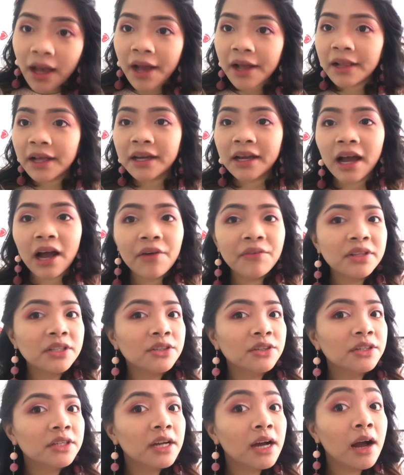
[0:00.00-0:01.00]
I like how it
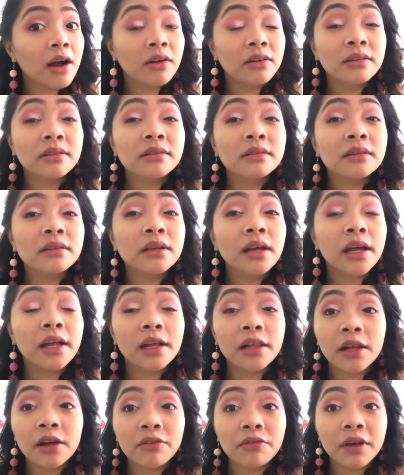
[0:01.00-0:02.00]
turned out. I
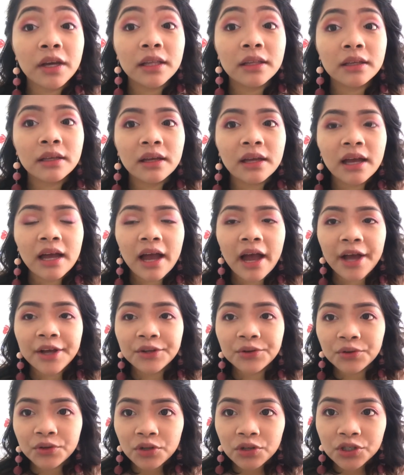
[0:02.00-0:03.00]
love it. I
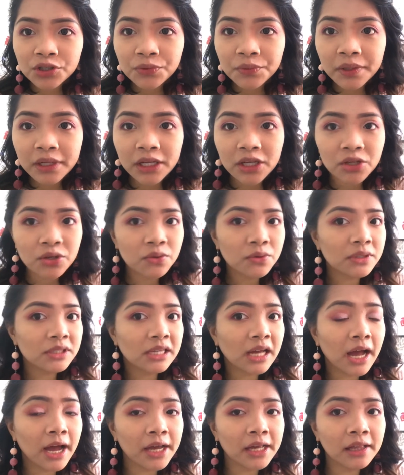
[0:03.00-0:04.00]
don't usually use
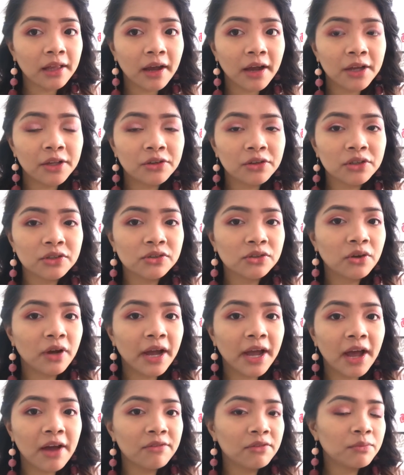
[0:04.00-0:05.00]
eyeliner, so I
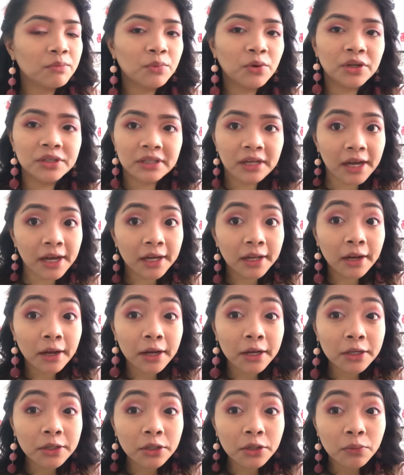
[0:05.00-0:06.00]
haven't bought
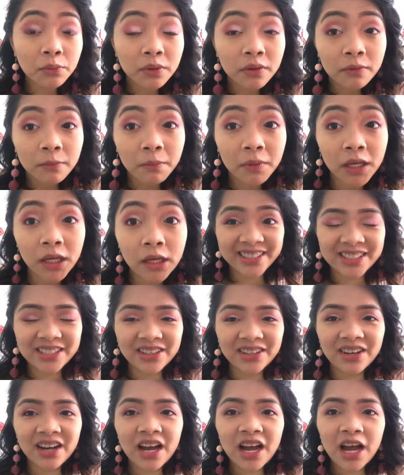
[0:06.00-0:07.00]
eyeliner with me.
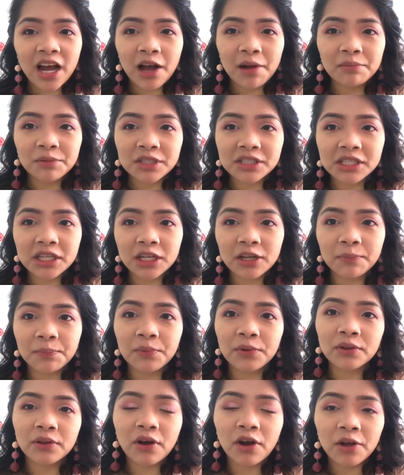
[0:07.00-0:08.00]
So I'm just gonna
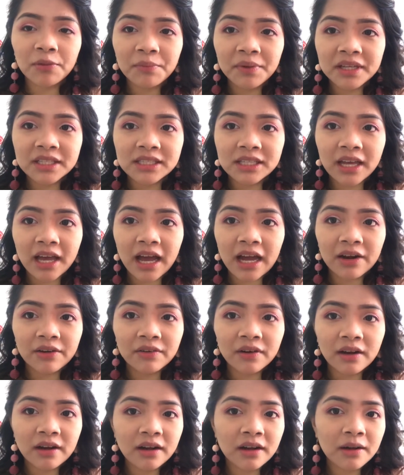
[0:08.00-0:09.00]
put on
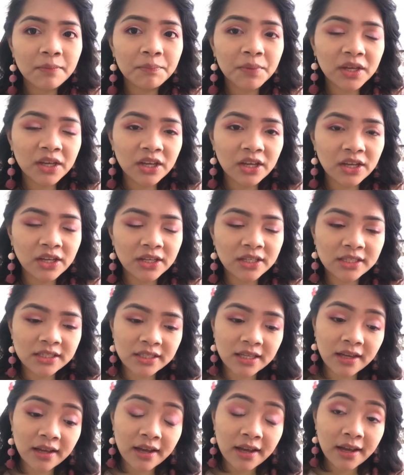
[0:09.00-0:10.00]
mascara
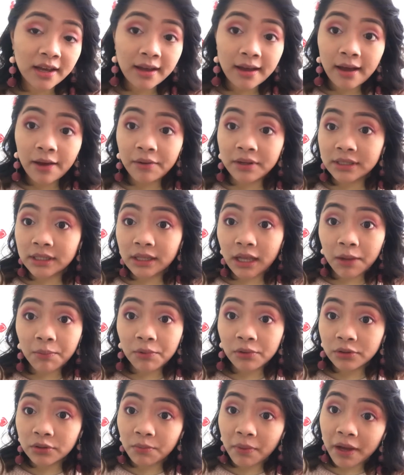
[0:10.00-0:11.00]
because I wasn't
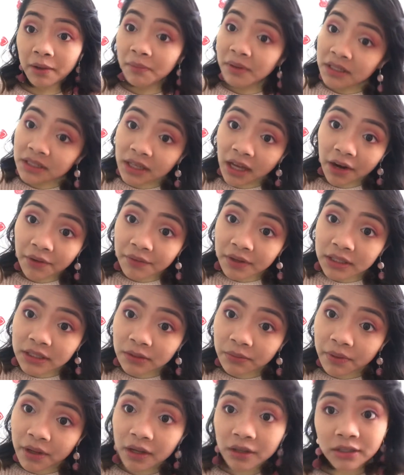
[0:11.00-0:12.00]
able to buy mascara as
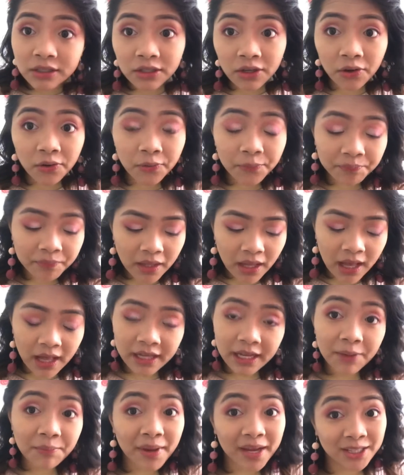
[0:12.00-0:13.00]
well. So I'll
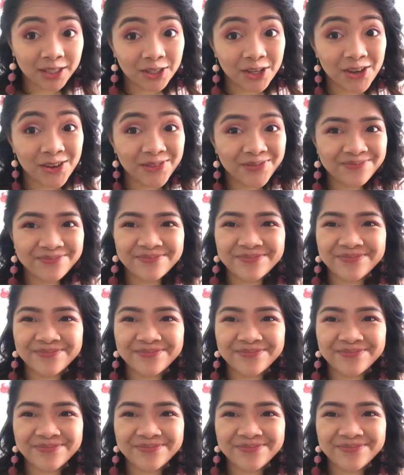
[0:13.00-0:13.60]
get back to you.